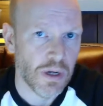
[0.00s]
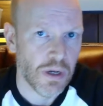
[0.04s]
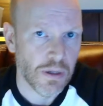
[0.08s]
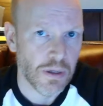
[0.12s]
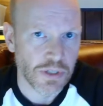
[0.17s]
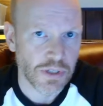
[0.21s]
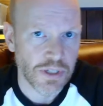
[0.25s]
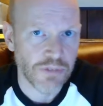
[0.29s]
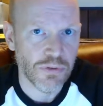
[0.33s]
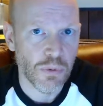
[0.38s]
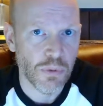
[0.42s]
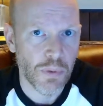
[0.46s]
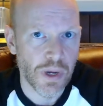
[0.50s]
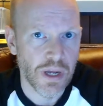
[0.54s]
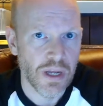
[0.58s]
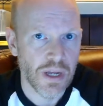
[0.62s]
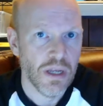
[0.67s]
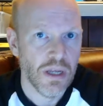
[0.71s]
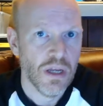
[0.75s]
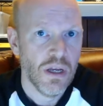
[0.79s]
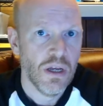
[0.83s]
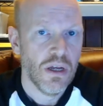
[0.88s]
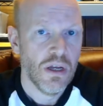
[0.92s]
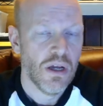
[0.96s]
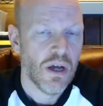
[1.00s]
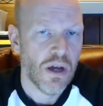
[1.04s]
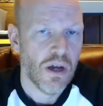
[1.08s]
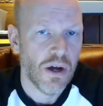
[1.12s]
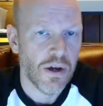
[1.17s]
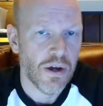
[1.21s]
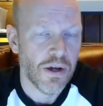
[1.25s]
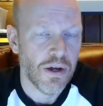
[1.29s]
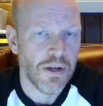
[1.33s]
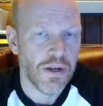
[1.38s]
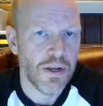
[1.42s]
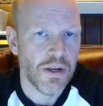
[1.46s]
giveaway
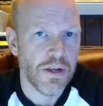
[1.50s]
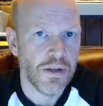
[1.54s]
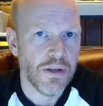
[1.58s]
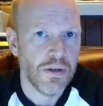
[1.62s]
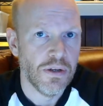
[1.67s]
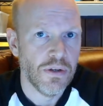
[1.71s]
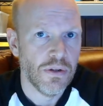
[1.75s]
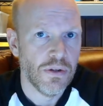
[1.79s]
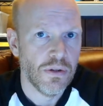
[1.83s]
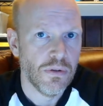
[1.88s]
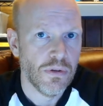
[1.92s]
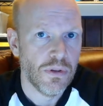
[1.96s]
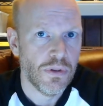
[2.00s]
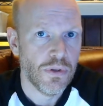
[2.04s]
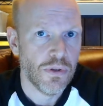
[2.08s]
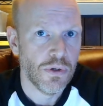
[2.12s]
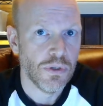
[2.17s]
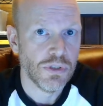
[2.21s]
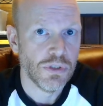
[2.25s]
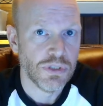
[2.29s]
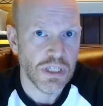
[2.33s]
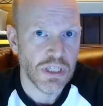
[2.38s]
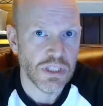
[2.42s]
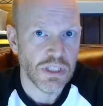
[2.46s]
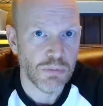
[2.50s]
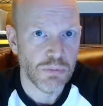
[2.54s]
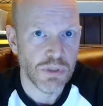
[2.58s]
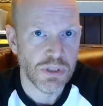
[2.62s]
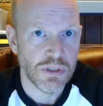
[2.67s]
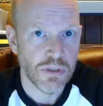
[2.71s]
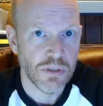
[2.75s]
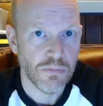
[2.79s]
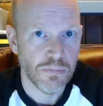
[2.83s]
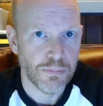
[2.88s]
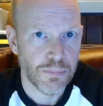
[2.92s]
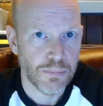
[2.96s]
on Thursdays, which
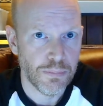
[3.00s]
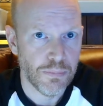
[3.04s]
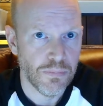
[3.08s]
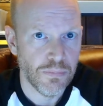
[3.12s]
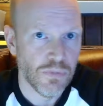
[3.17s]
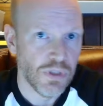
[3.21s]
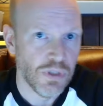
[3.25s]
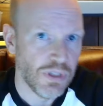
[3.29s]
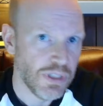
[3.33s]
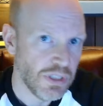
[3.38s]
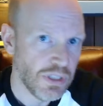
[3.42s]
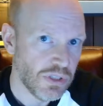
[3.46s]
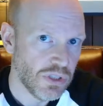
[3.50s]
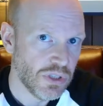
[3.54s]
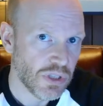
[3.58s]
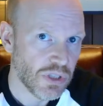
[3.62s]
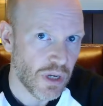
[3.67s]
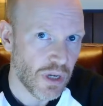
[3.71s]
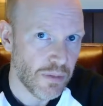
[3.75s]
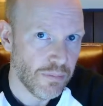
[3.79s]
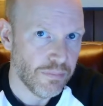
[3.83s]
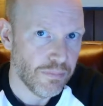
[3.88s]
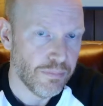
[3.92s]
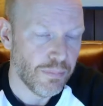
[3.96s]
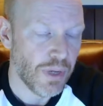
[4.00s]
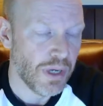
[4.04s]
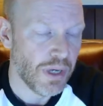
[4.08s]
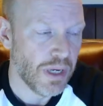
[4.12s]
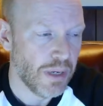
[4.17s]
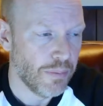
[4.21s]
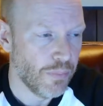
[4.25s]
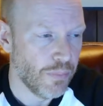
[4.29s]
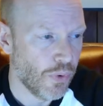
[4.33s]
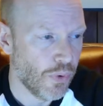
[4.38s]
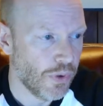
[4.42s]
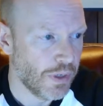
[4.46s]
releases on Monday
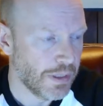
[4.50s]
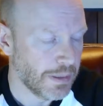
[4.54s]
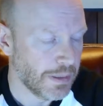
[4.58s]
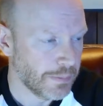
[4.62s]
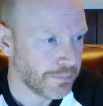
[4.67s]
morning.